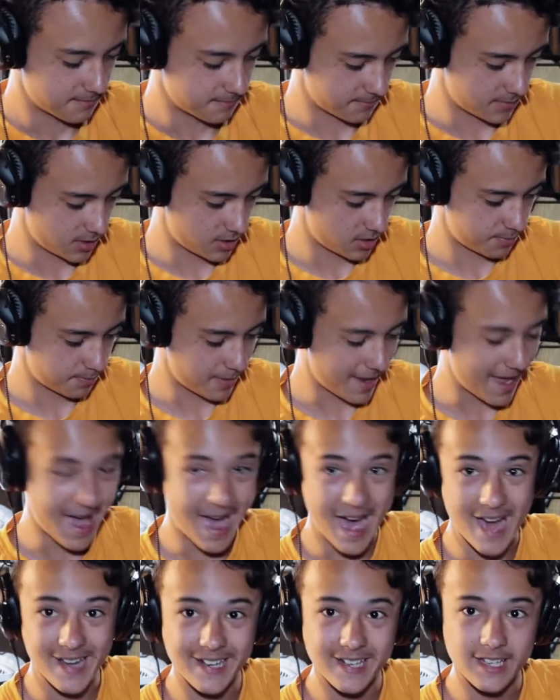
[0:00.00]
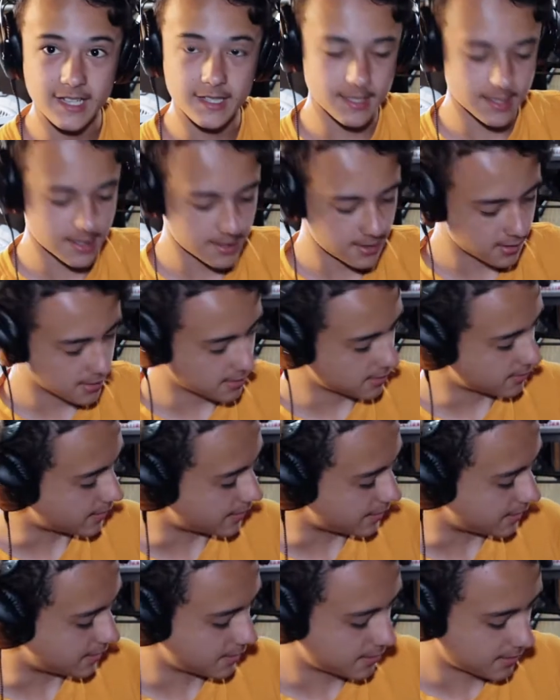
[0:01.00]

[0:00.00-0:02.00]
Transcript: it's padded in here, and